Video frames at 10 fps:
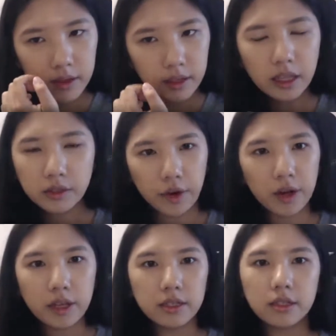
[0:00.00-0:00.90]

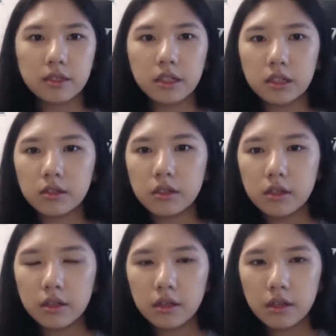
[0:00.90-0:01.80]
very easy to do.
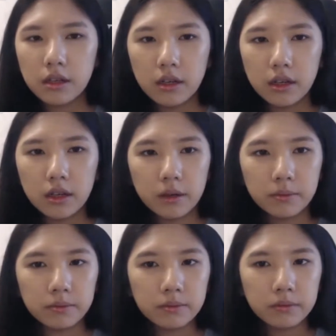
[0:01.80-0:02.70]

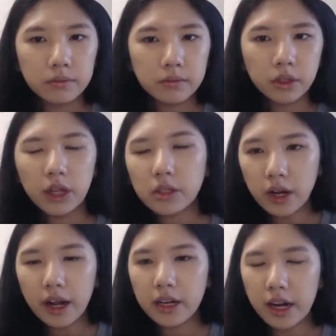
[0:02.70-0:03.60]
So that's what
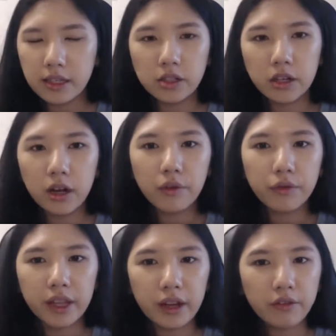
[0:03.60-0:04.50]
I did. I started off
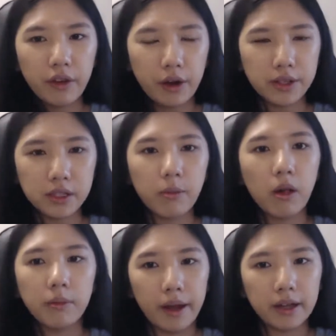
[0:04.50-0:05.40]
with like a very
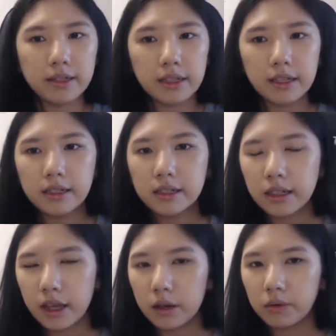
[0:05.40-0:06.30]
small magazine.
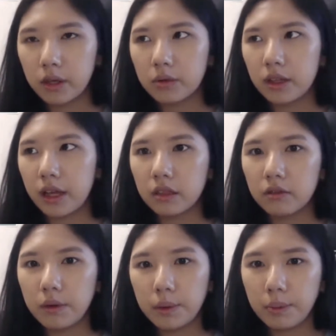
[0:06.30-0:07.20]
Like there were like
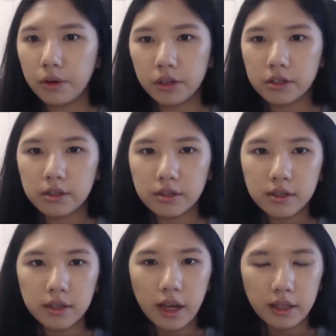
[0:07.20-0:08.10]
3 reporters.
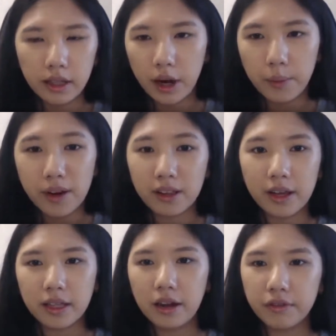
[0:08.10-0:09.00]
And then I worked
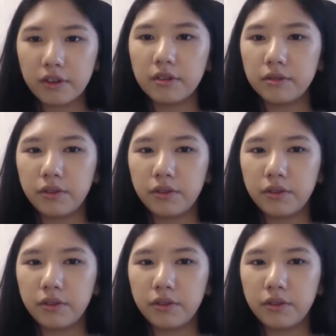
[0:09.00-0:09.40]
like that for